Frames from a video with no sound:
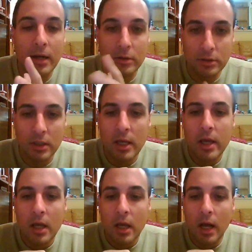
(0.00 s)
paddles.
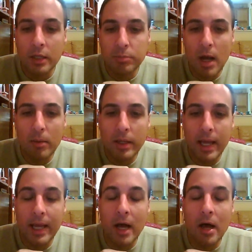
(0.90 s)
It's
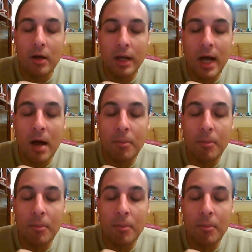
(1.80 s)
probably a